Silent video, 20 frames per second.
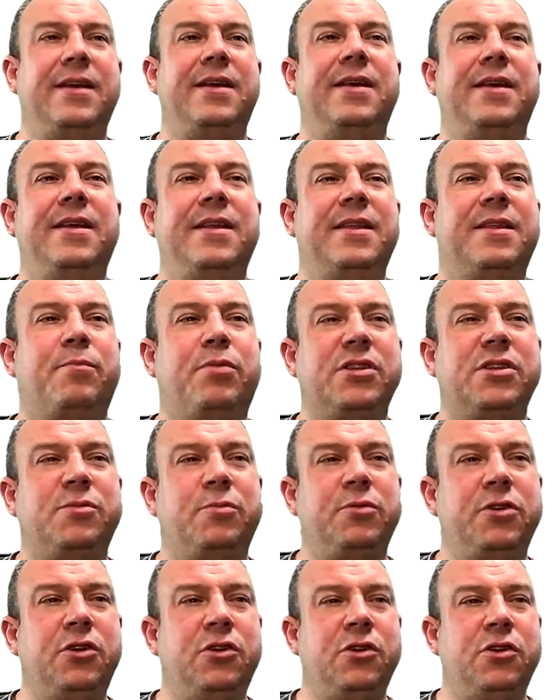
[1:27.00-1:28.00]
The principal
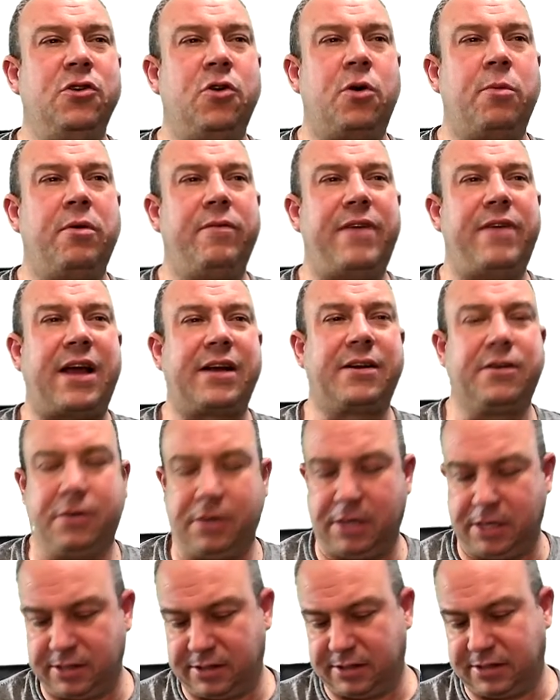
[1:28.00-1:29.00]
unit normal vector
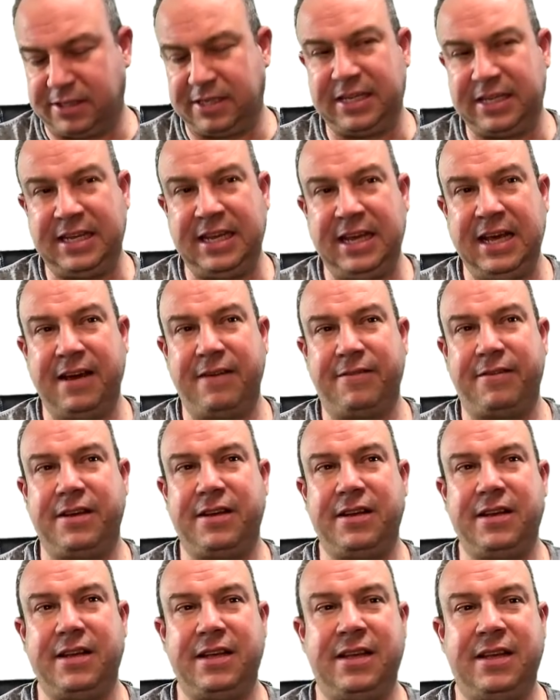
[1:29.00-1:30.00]
is
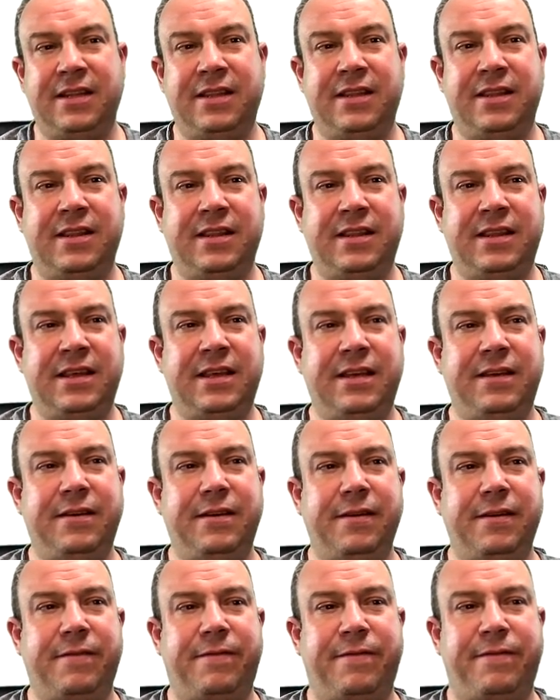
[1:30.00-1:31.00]
given in the
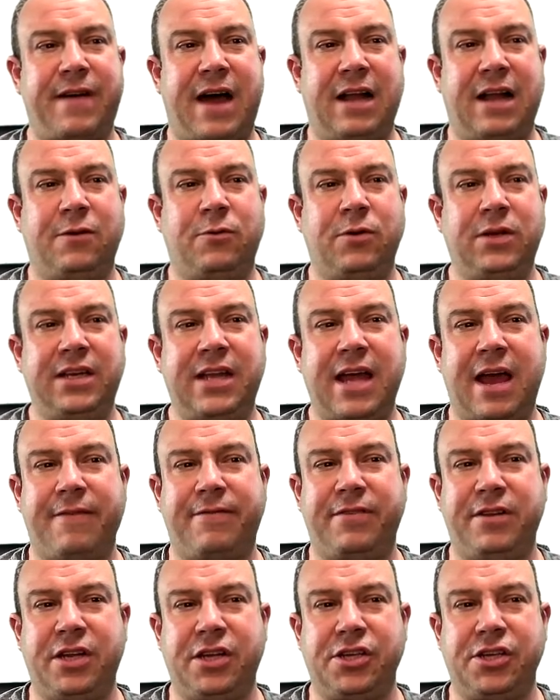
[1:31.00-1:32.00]
following
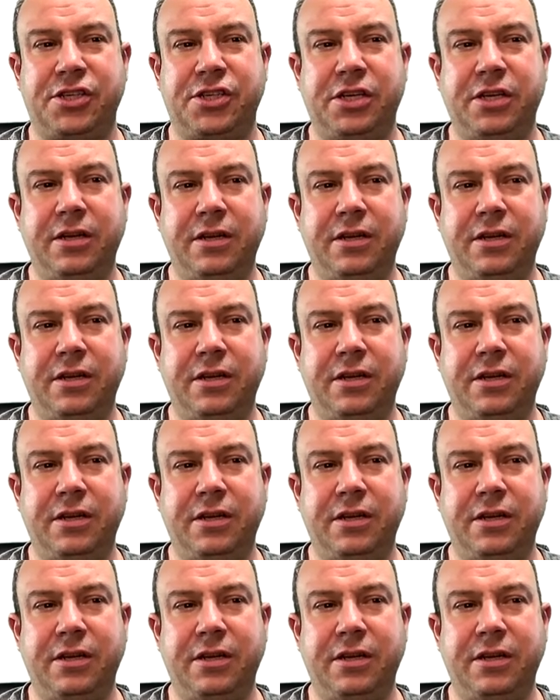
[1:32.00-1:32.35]
definition,